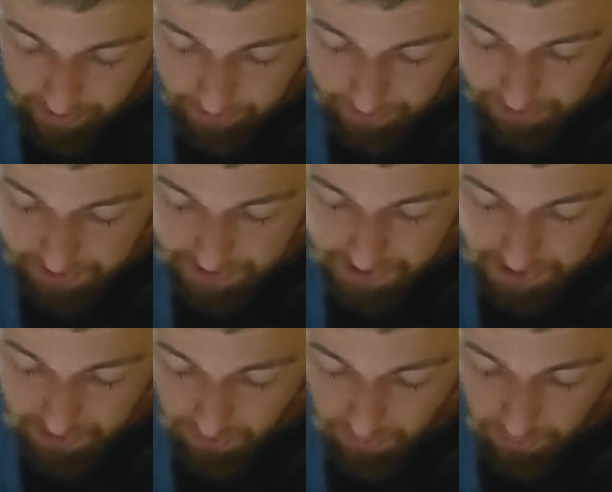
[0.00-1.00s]
but the
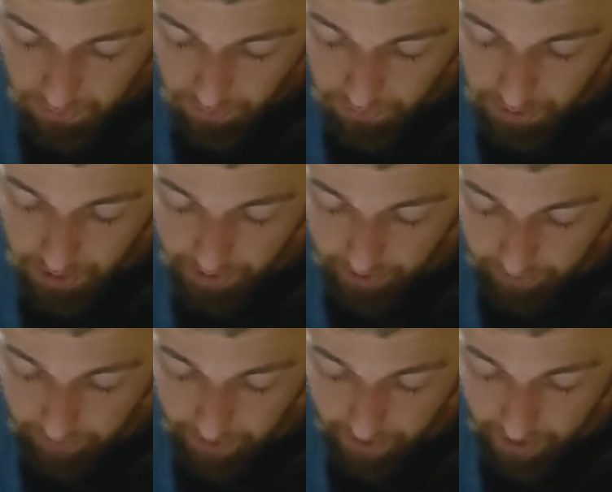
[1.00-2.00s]
steel wool will knock it
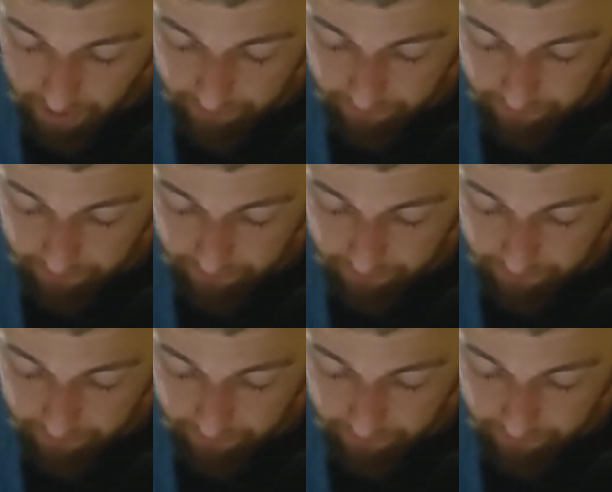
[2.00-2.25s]
right off